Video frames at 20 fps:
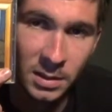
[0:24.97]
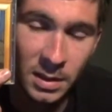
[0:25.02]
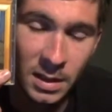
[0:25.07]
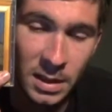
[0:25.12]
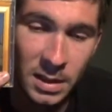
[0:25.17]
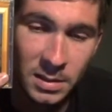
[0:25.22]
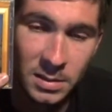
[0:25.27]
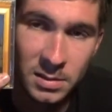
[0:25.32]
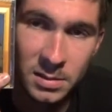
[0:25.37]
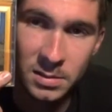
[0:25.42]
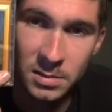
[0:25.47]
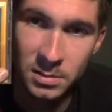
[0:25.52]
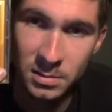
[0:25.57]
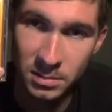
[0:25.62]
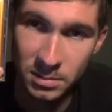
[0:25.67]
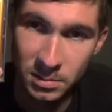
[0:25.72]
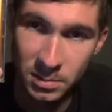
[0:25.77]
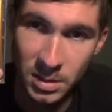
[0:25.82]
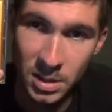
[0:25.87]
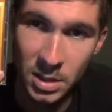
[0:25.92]
It's,
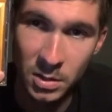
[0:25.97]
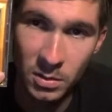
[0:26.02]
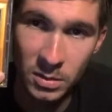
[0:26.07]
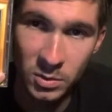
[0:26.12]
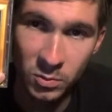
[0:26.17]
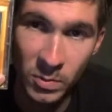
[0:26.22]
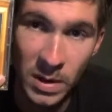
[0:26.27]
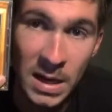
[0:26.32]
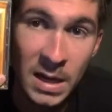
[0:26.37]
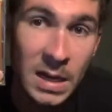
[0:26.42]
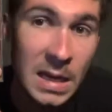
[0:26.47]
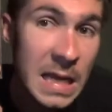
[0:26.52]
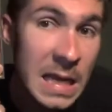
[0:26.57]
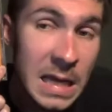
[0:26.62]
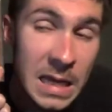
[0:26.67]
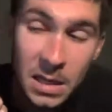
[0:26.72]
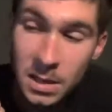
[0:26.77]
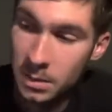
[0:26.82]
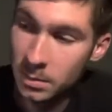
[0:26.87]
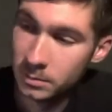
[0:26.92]
you know, it's rated
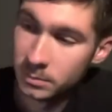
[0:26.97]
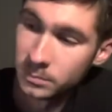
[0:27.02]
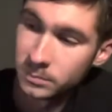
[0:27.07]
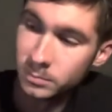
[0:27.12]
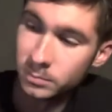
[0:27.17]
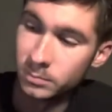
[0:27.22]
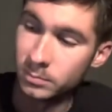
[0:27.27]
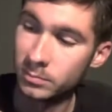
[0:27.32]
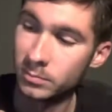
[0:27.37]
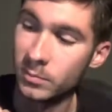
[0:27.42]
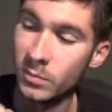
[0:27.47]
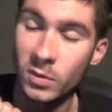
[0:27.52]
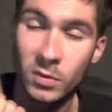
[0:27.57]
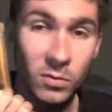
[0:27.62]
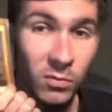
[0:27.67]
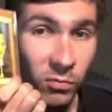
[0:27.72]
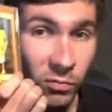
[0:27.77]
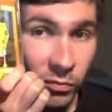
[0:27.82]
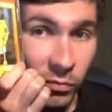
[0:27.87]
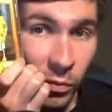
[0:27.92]
E
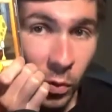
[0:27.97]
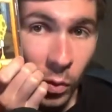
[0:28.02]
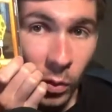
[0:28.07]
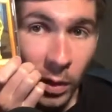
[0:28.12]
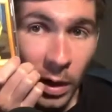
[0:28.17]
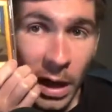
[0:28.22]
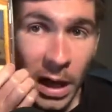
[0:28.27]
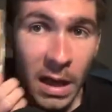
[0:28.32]
for